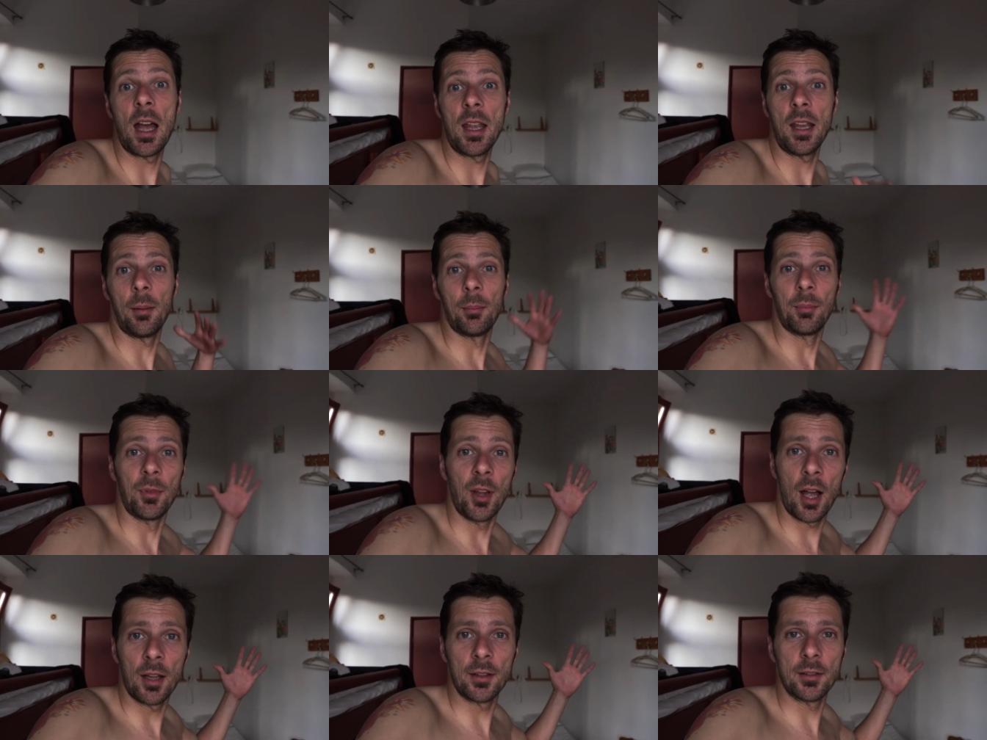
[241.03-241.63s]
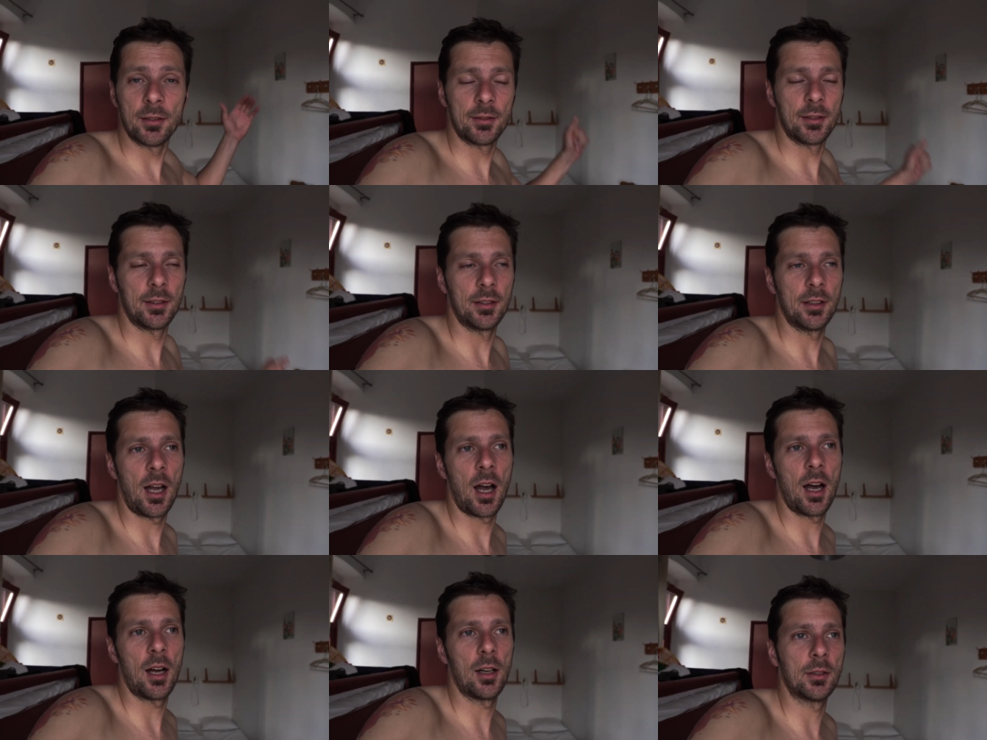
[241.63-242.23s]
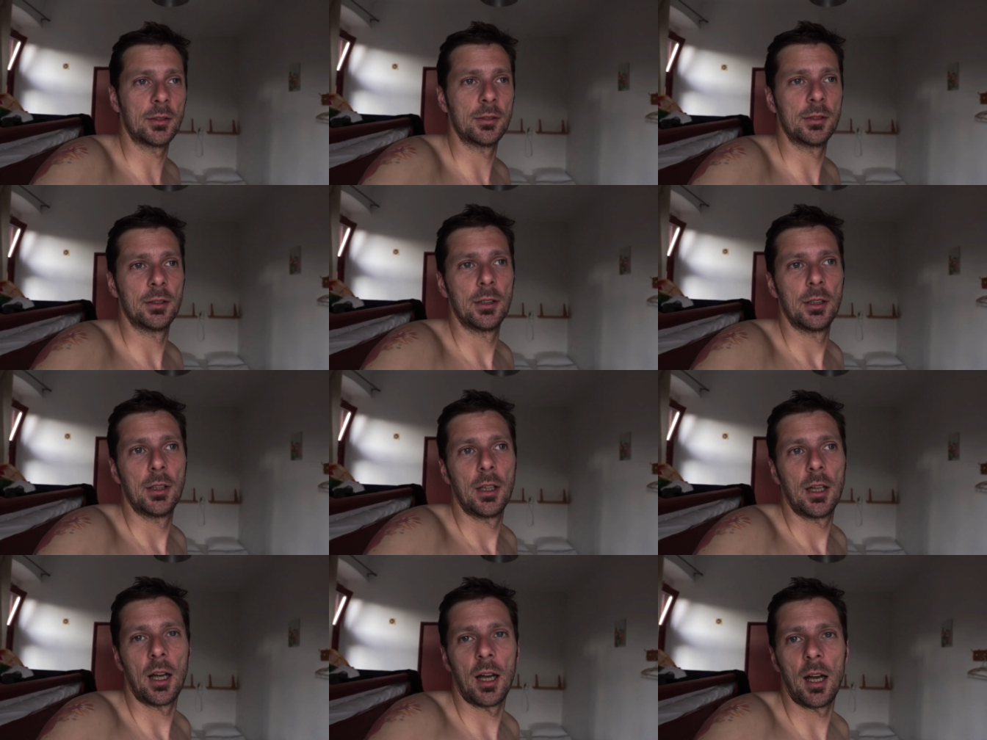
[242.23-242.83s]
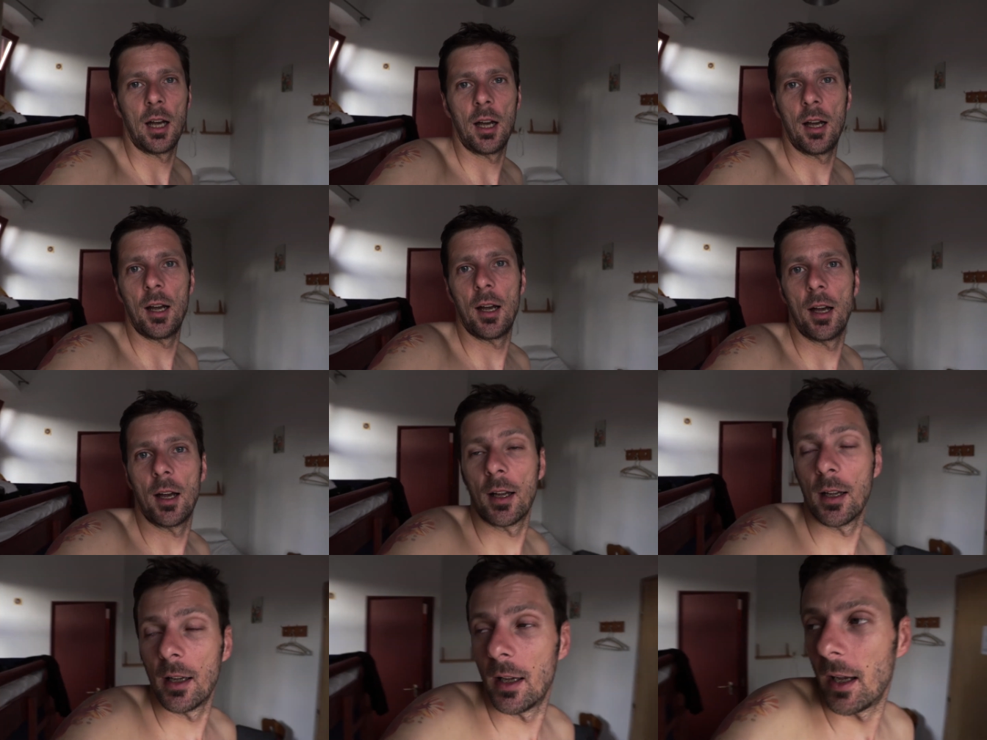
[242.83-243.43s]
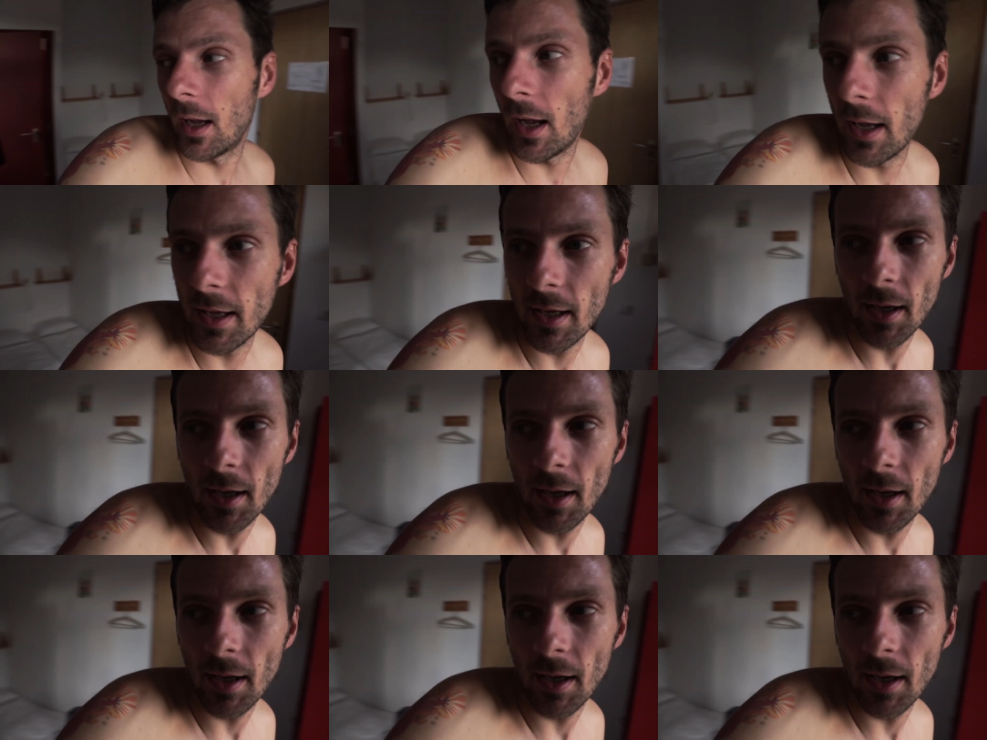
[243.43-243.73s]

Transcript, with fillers: I am done now. Uh, I